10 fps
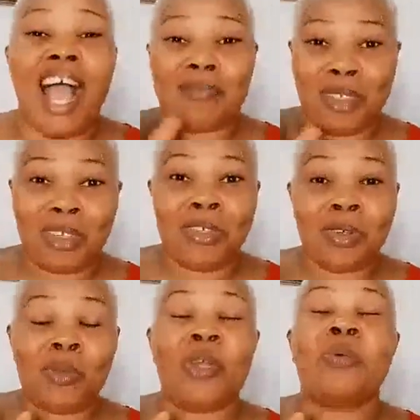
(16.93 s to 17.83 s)
I'm sure
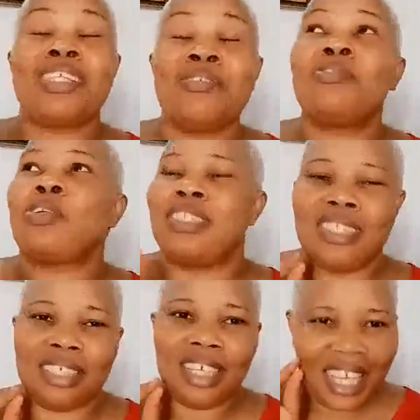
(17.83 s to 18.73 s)
you all were waiting for
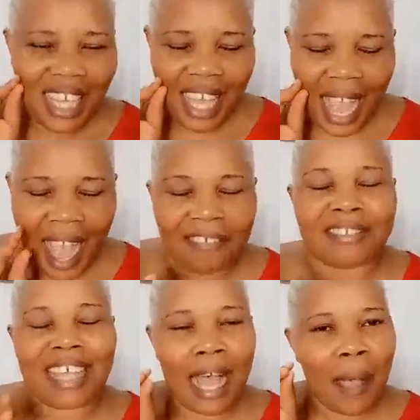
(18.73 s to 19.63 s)
the
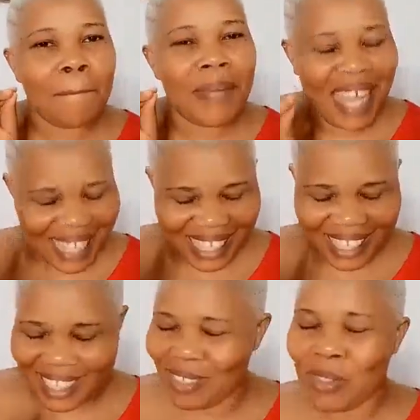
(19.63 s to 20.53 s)
after
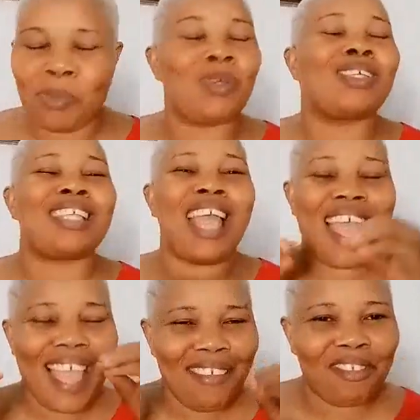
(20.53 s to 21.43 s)
party, you know, because
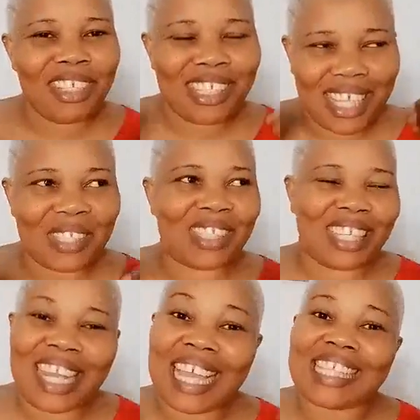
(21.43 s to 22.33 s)
every
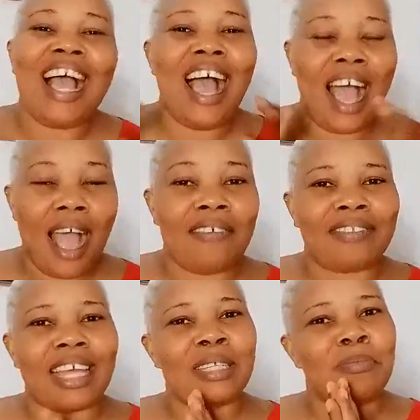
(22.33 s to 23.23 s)
Saturday night
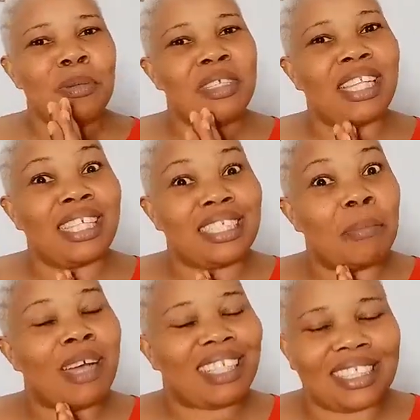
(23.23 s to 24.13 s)
after the
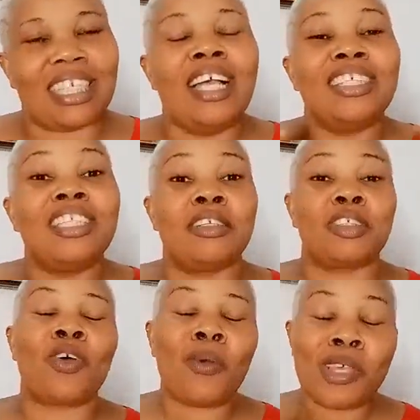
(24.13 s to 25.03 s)
Bbnaija party, there
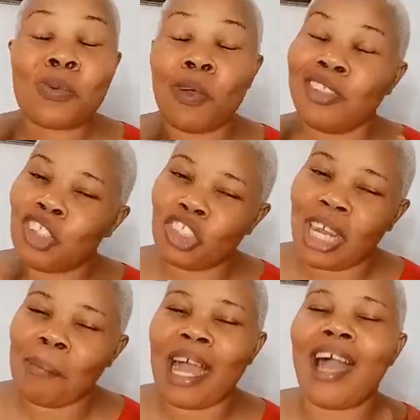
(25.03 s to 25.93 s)
is always one
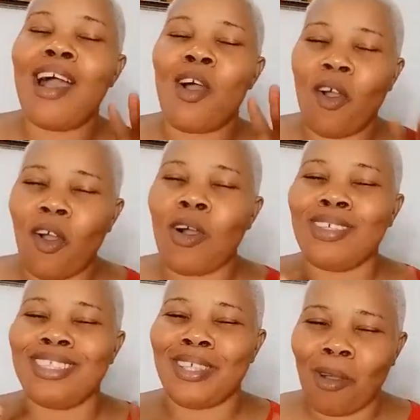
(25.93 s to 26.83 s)
drama
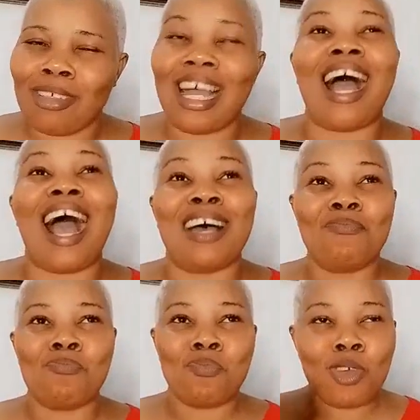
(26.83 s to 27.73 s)
or the other,
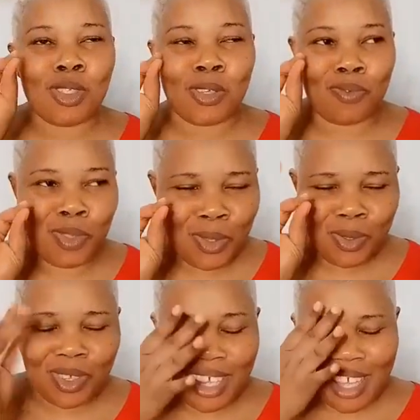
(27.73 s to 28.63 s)
and most of
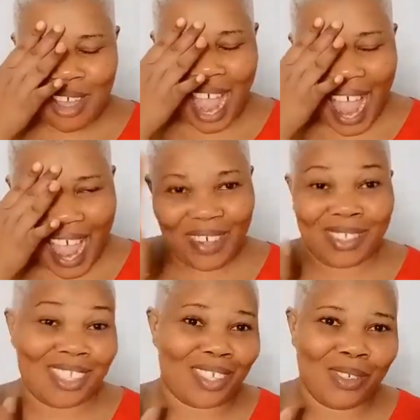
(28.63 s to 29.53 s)
you, I
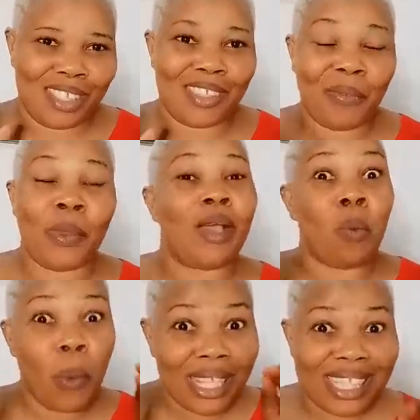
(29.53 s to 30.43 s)
not inclusive, we are
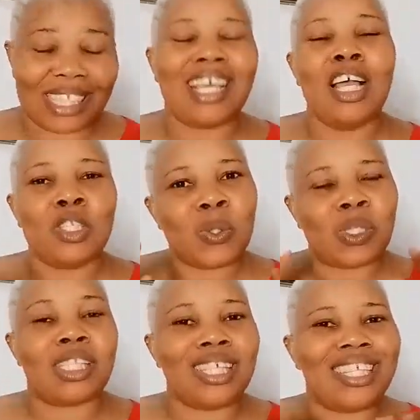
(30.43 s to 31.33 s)
waiting to
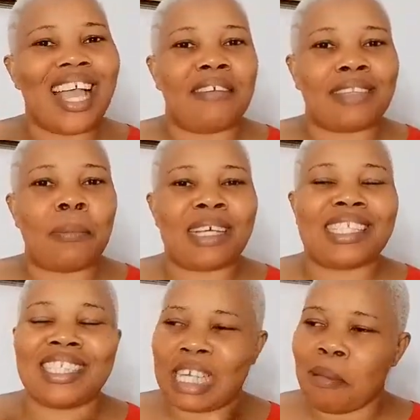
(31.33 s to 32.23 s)
see the after
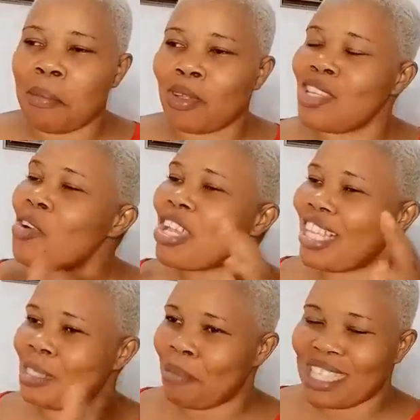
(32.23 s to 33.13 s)
party drama, because okay,
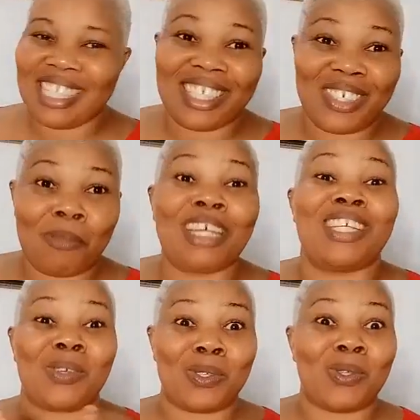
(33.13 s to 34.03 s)
there's party in the drama
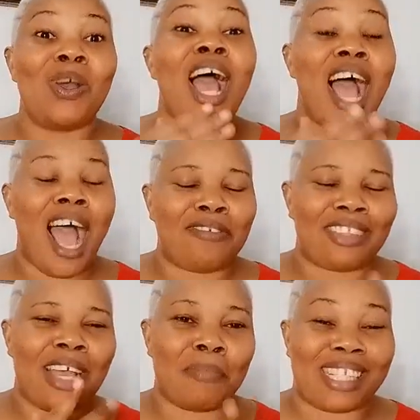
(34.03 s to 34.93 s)
and there's also
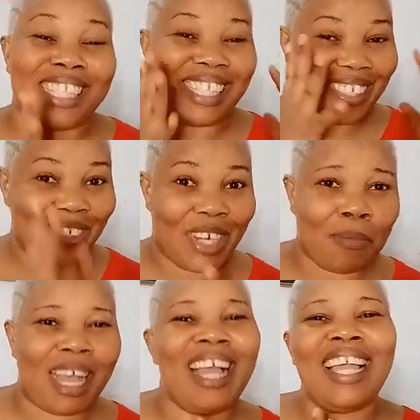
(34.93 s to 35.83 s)
after party
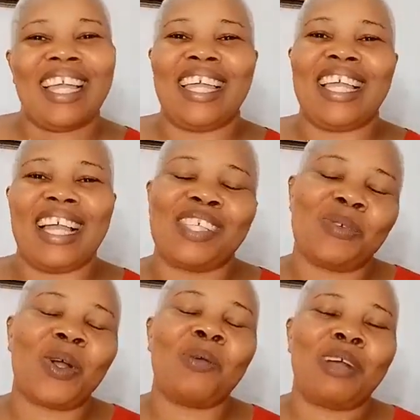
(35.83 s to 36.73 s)
drama. Hey
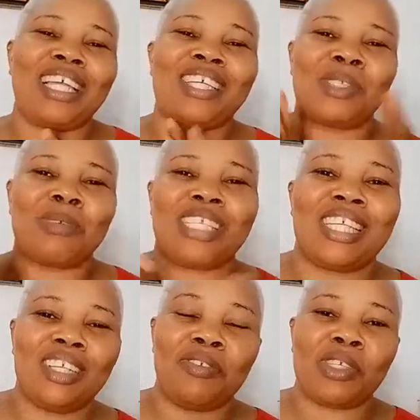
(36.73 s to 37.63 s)
guys, welcome back again to my channel.